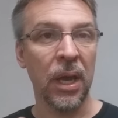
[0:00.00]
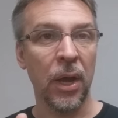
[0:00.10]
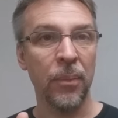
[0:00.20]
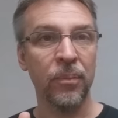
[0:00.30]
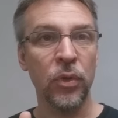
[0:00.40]

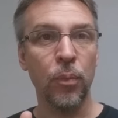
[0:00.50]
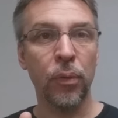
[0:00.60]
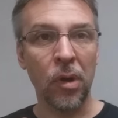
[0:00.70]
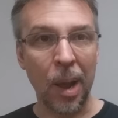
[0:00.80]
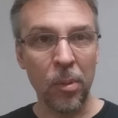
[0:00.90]
You
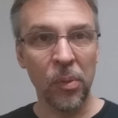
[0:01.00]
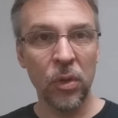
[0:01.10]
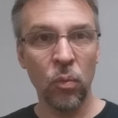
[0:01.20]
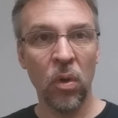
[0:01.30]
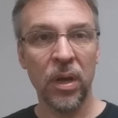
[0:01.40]

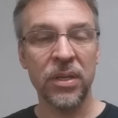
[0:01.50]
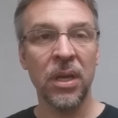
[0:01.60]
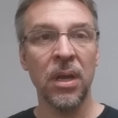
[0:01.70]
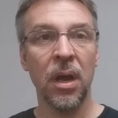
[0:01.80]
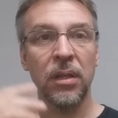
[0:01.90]
probably want
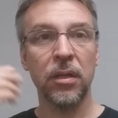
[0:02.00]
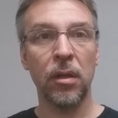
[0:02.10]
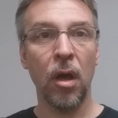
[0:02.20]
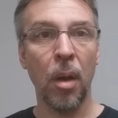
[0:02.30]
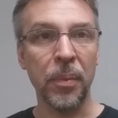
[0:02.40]
a
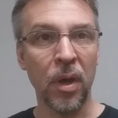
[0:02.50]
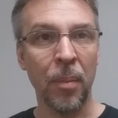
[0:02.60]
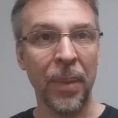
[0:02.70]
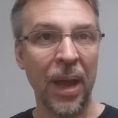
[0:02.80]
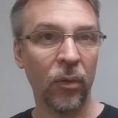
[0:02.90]
little
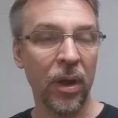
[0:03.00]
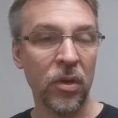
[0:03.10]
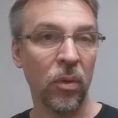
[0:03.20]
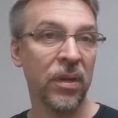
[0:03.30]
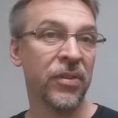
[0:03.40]
ambient
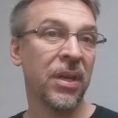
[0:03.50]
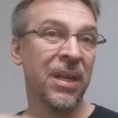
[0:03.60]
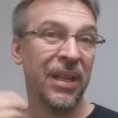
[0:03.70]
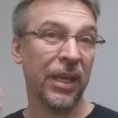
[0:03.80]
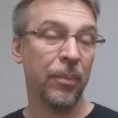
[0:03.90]
background noise,
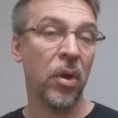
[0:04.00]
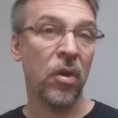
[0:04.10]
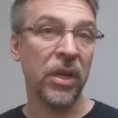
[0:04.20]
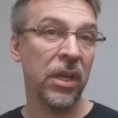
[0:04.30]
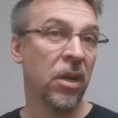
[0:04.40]
like a
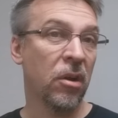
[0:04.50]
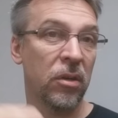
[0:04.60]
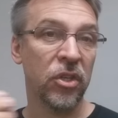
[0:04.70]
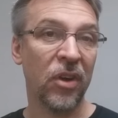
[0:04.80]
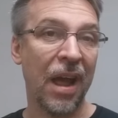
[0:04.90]
party,
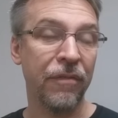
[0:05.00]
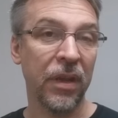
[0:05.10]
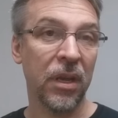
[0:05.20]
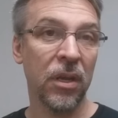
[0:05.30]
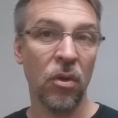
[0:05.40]
or
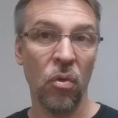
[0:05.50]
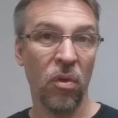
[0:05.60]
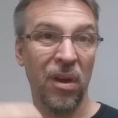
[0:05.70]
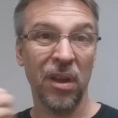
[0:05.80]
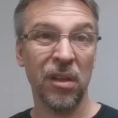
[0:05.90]
traffic,
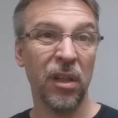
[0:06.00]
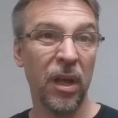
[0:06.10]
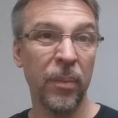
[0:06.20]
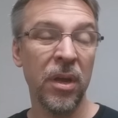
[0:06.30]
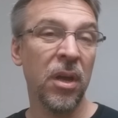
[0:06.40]
or a
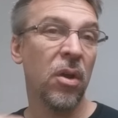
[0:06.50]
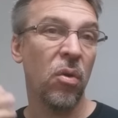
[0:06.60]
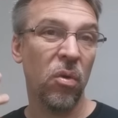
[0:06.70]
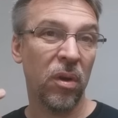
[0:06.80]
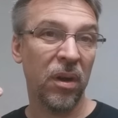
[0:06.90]
club,
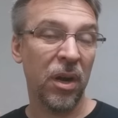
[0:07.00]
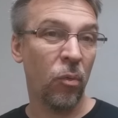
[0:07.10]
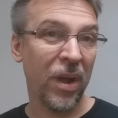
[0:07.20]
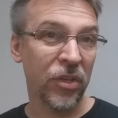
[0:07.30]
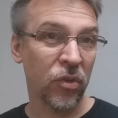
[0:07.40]
or
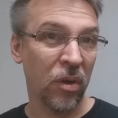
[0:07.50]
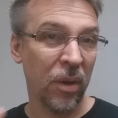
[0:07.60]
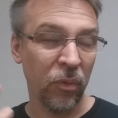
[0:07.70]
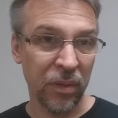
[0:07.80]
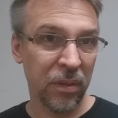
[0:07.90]
a
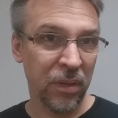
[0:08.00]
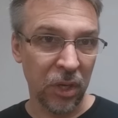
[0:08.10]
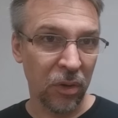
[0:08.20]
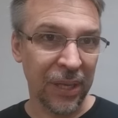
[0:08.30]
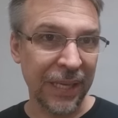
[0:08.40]
restaurant with
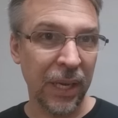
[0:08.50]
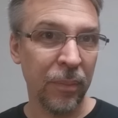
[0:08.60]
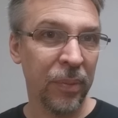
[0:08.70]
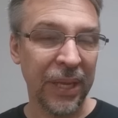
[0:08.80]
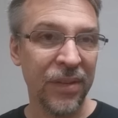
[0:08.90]

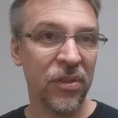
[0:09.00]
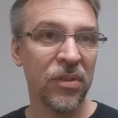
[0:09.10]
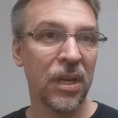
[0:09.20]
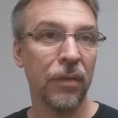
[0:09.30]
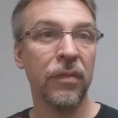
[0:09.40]
clanging plates and
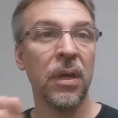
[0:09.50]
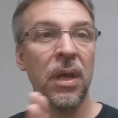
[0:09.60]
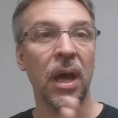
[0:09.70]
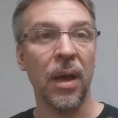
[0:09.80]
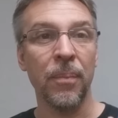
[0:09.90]
stuff.
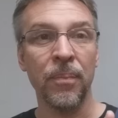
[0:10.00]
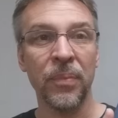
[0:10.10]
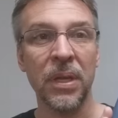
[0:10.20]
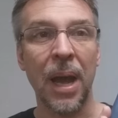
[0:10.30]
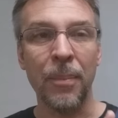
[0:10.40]

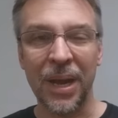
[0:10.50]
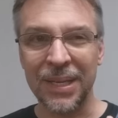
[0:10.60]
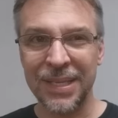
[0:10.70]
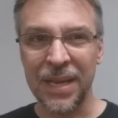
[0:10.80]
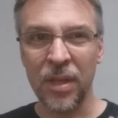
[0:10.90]
I'm
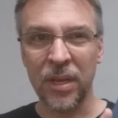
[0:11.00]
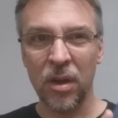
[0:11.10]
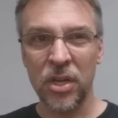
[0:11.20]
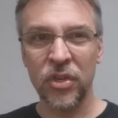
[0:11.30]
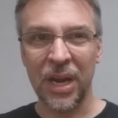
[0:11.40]
not saying that
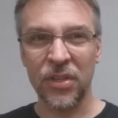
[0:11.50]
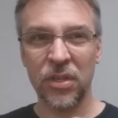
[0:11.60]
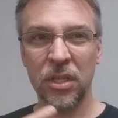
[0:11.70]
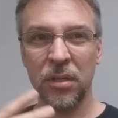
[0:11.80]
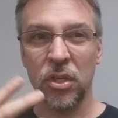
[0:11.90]

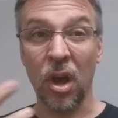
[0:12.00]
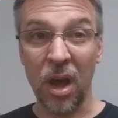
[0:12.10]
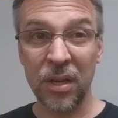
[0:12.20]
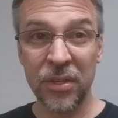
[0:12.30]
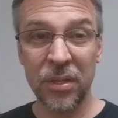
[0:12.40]
contrast
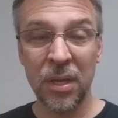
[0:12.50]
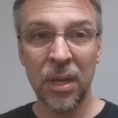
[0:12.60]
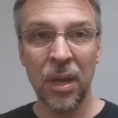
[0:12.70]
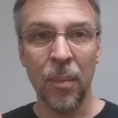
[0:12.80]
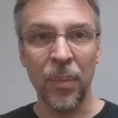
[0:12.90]
talks,
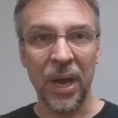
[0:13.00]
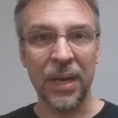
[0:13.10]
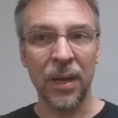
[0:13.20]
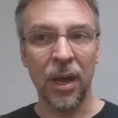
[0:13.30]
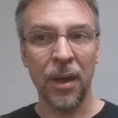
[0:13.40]

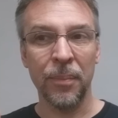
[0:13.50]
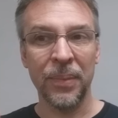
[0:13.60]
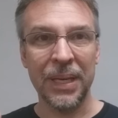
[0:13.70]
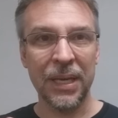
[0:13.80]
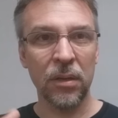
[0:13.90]
but
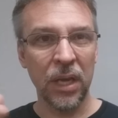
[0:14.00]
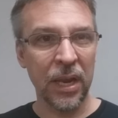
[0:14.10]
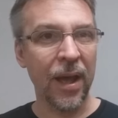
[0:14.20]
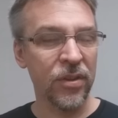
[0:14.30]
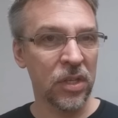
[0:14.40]

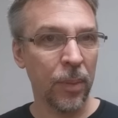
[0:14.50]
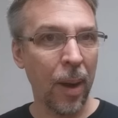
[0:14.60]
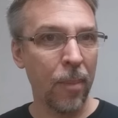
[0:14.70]
it has the